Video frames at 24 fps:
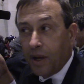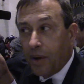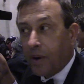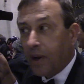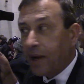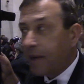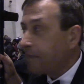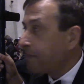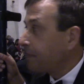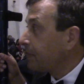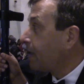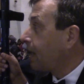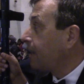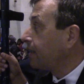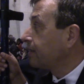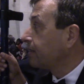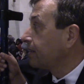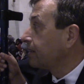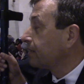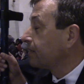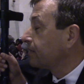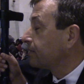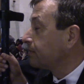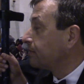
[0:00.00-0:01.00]
Well, I
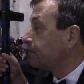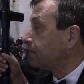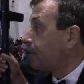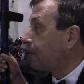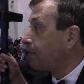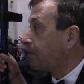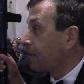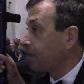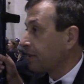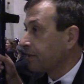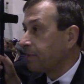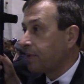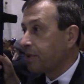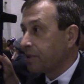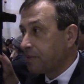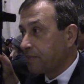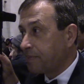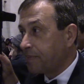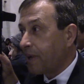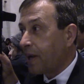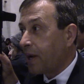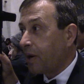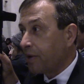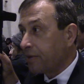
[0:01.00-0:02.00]
think among the most
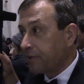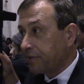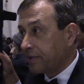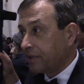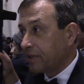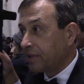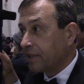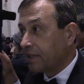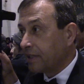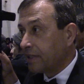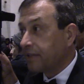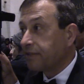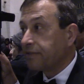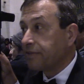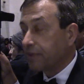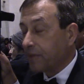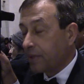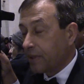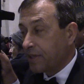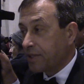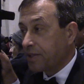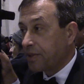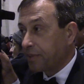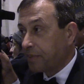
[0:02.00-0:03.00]
powerful and
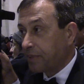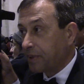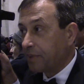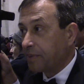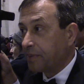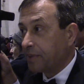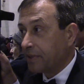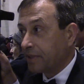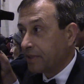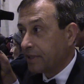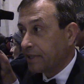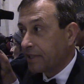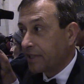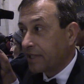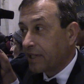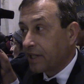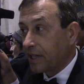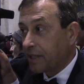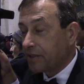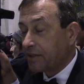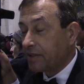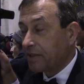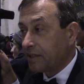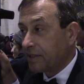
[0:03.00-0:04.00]
influential people in the
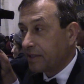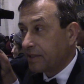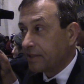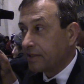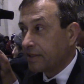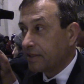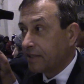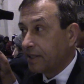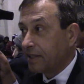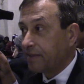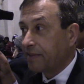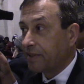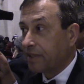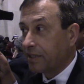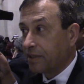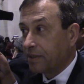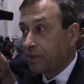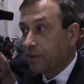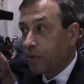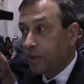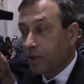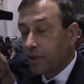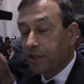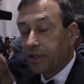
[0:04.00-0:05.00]
country and even in
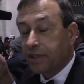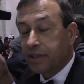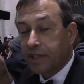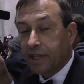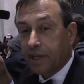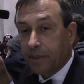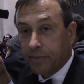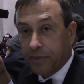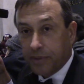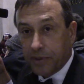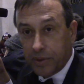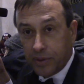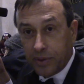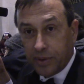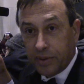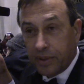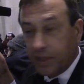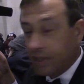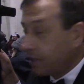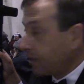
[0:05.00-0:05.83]
the world come through